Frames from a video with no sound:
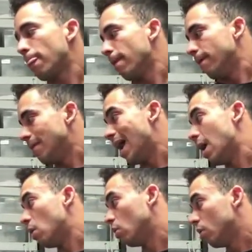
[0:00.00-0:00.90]

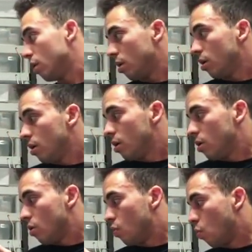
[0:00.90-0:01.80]
Now,
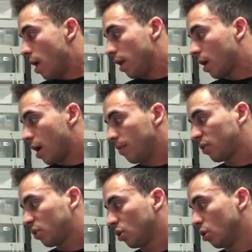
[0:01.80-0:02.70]
when it comes
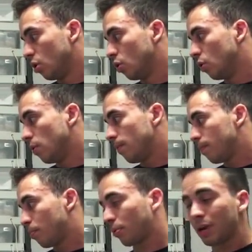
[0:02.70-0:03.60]
to
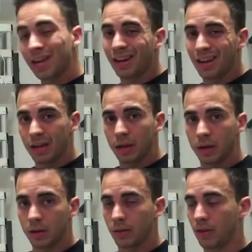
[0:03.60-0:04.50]
breeding,
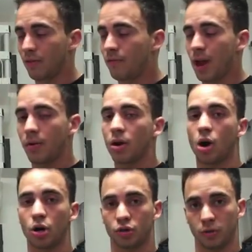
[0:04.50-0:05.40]
they're very
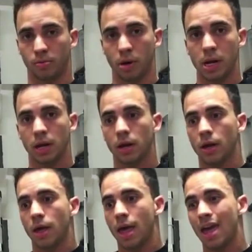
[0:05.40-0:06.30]
hard to breed,
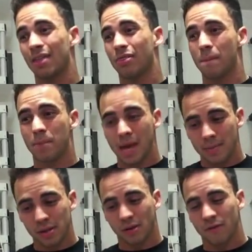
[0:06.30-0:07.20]
and the
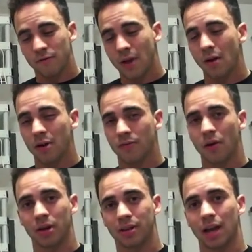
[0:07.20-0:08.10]
babies are very, very
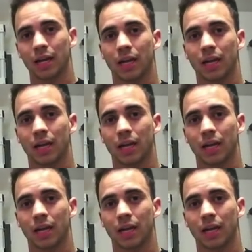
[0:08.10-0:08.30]
delicate.